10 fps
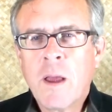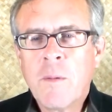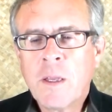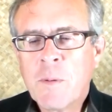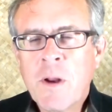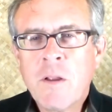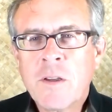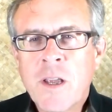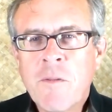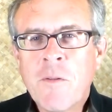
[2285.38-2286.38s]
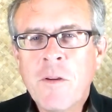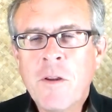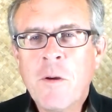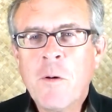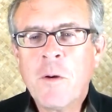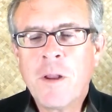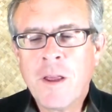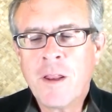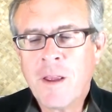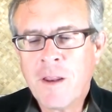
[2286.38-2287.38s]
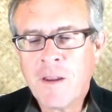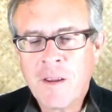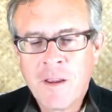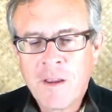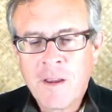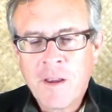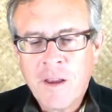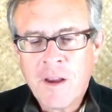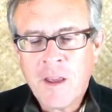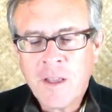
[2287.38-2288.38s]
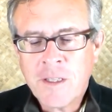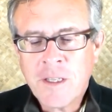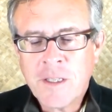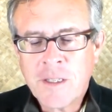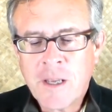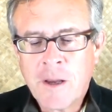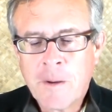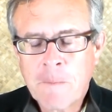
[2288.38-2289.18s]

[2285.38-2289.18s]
I, I spent all this effort, you know, and, and, and uh, it's, it's, uh,